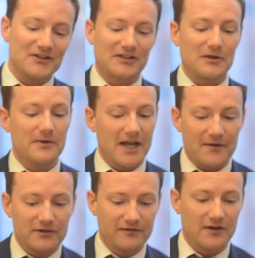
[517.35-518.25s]
So we
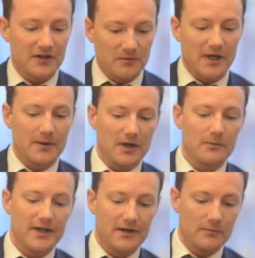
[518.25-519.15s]
have to find a way
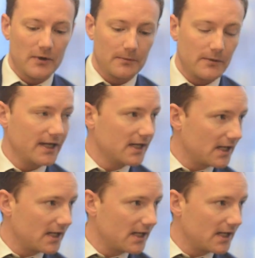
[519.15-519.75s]
where we can